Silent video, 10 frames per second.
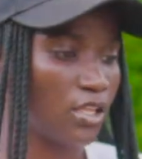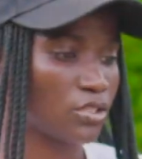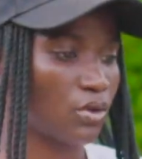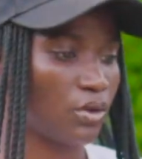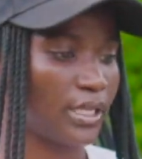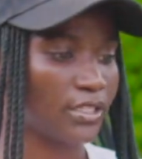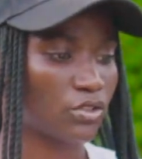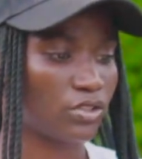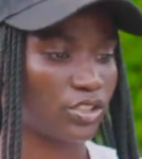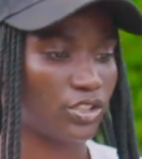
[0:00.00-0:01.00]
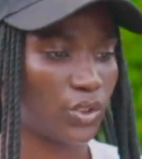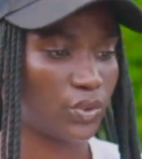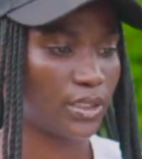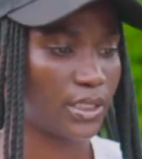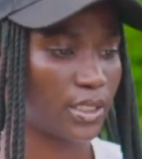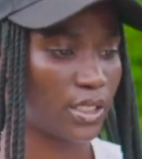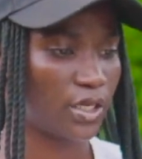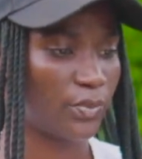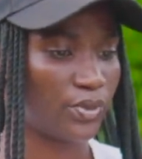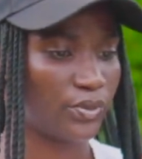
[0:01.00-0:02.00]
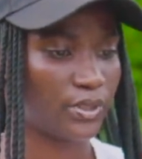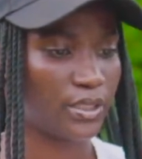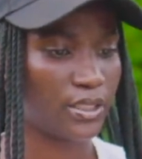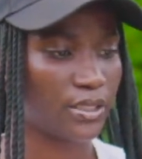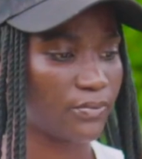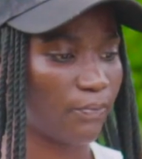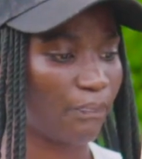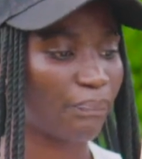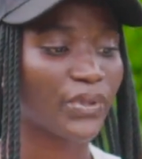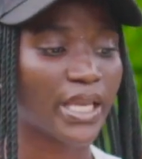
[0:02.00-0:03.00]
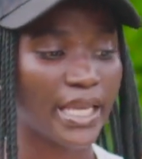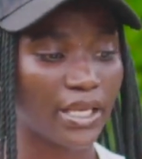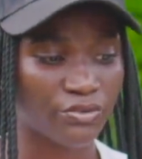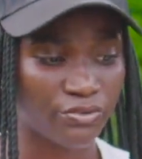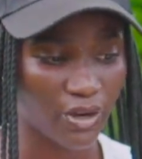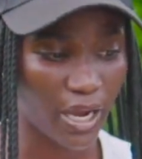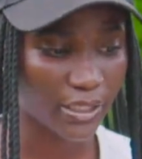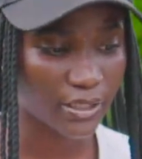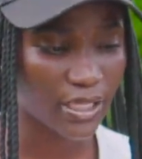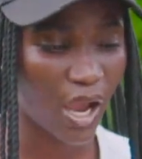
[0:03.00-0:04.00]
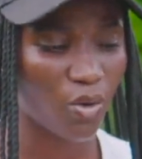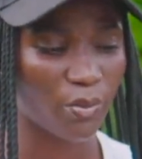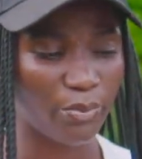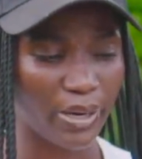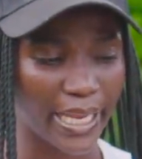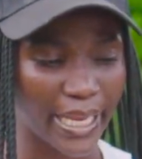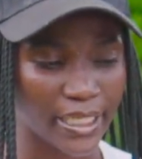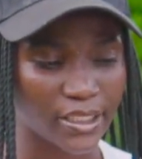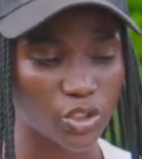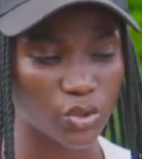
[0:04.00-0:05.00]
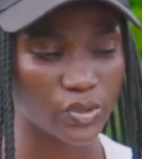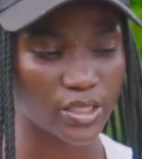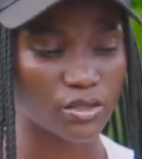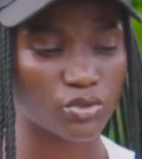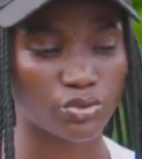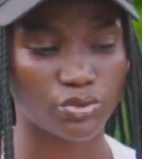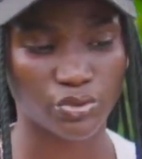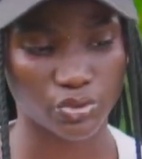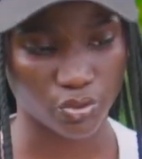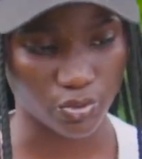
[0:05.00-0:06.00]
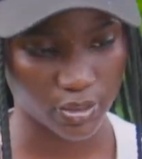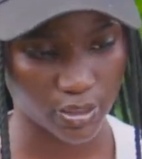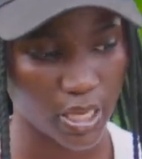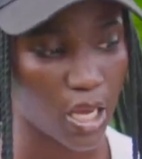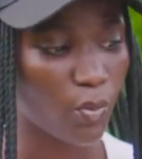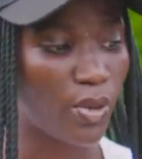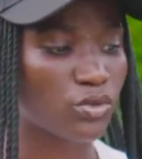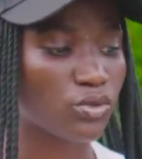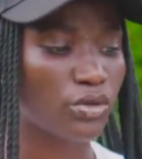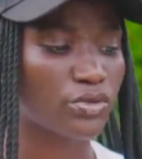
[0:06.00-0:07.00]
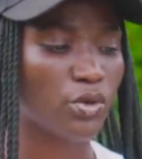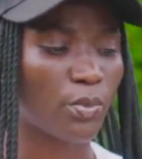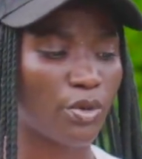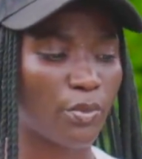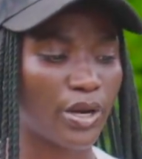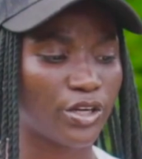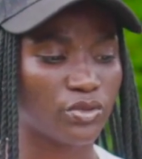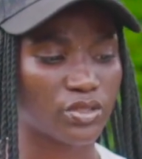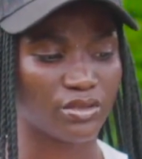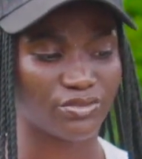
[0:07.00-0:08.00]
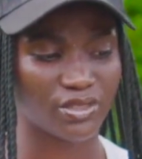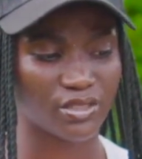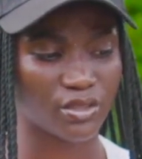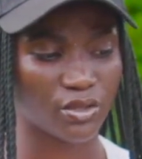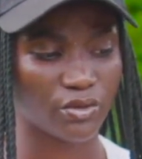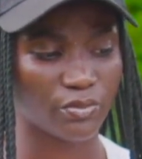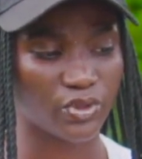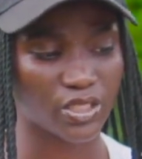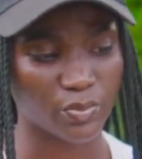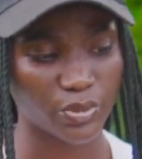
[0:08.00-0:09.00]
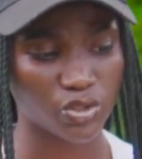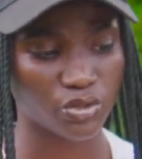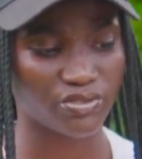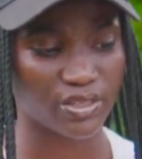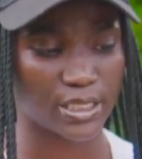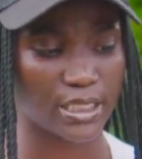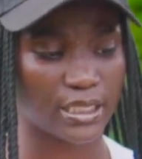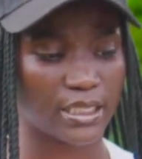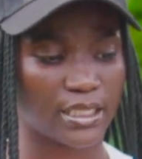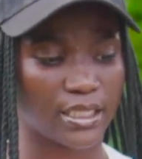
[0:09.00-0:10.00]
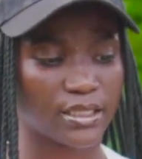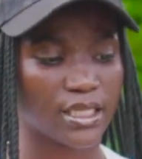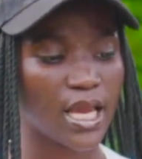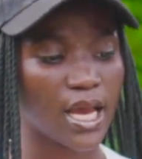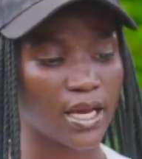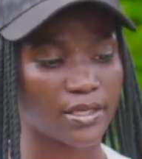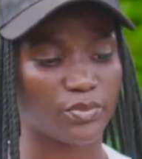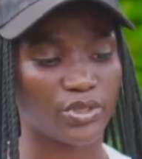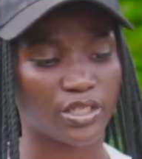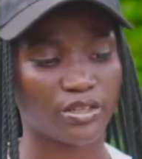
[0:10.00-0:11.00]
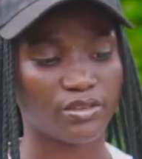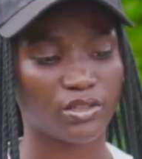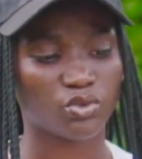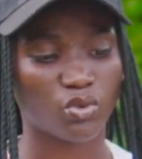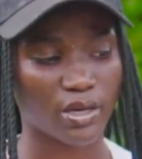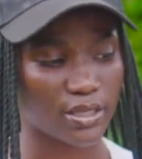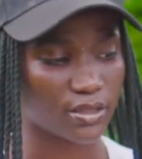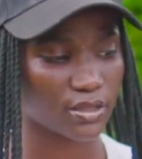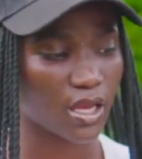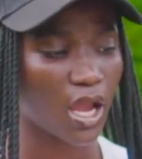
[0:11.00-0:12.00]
So let's continue about this. In fact, our brain chooses true source, but we also properly use the special facility that has been given to us.